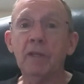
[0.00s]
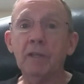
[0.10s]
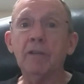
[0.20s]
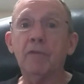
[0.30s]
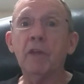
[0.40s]

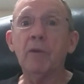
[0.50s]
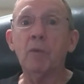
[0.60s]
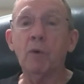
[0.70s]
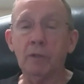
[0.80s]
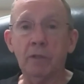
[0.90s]
If they
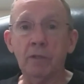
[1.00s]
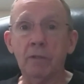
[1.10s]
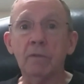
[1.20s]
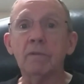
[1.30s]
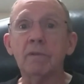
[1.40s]
want
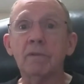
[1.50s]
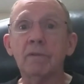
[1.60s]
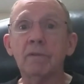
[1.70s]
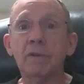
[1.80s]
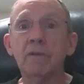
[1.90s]
to,
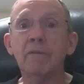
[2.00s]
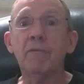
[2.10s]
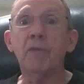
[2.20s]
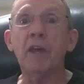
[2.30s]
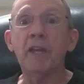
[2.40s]

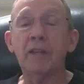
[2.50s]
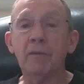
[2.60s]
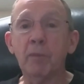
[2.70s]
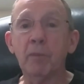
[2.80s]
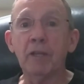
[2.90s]
they can
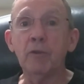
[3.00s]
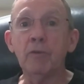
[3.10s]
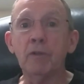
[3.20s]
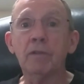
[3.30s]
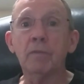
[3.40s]
make you
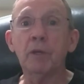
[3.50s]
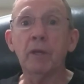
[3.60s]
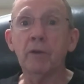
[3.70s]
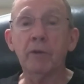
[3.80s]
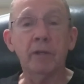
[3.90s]

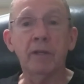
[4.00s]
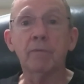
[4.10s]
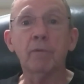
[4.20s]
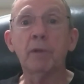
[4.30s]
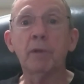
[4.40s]
disappear and
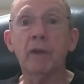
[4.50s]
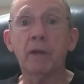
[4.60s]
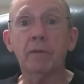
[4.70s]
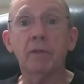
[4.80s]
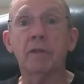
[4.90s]
never be
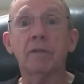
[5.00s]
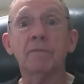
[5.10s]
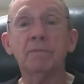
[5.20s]
found again.